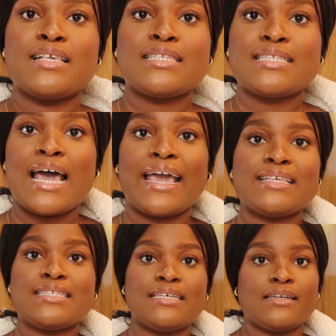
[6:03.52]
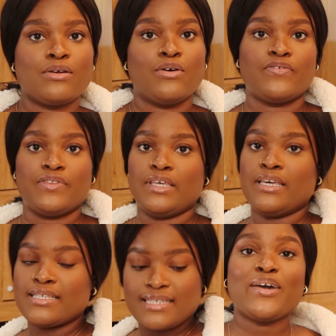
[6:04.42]
the sizing of
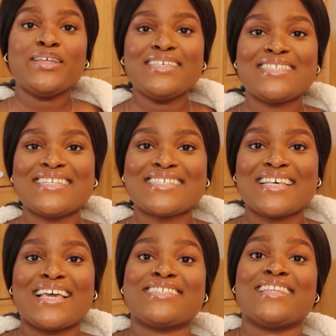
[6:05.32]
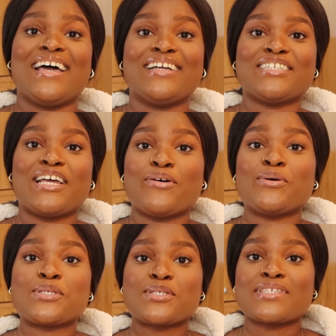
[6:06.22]
this i got this in the size large and i
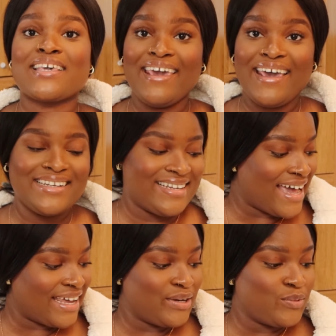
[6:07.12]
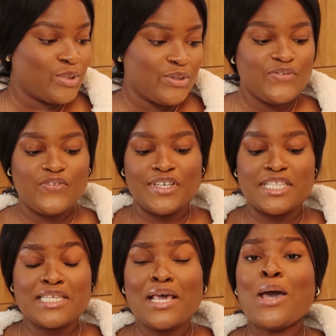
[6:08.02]
was scared that it wouldn't fit
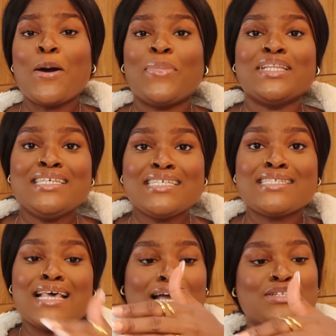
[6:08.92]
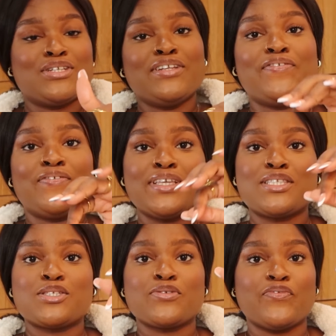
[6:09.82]
but this actually
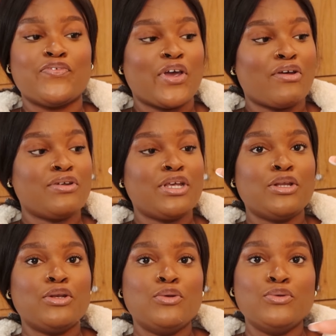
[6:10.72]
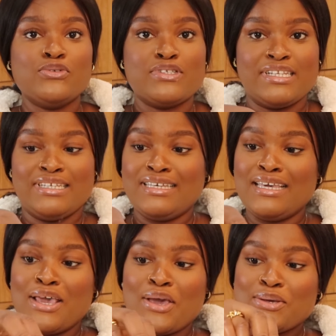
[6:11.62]
fits very
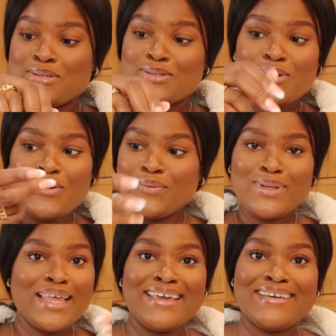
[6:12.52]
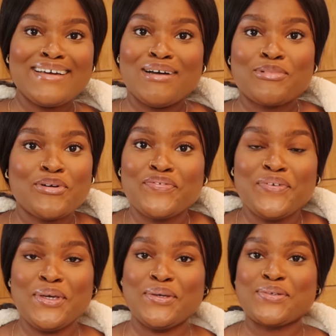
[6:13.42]
loosely so like i'm
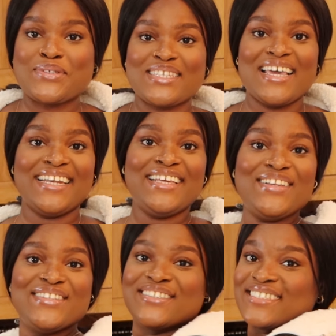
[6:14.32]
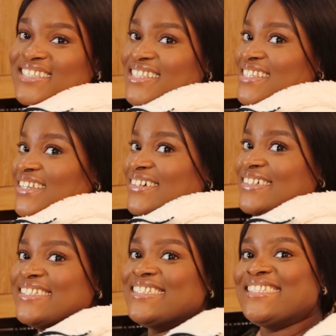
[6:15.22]
confused and it looks
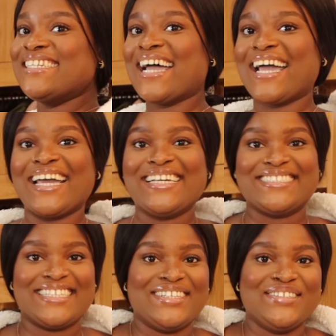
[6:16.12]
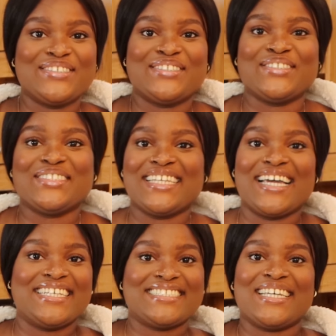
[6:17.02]
so nice it looks so
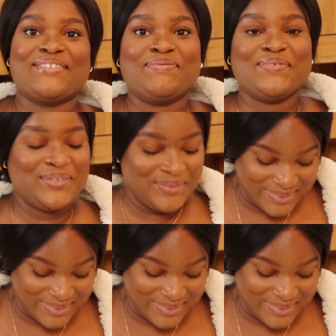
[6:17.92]
nice and oh